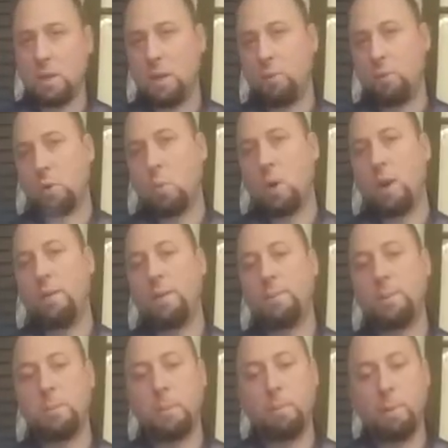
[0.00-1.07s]
that require
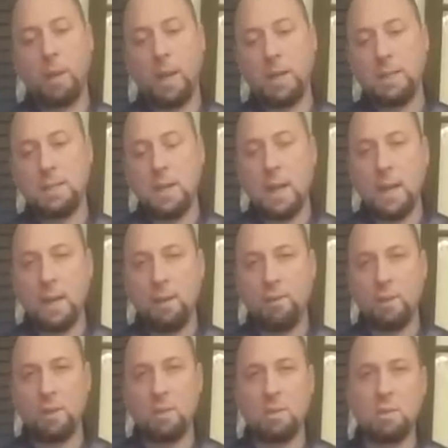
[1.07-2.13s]
them to be played dead
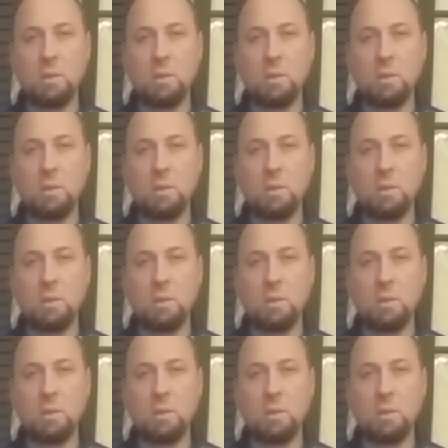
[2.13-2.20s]
even.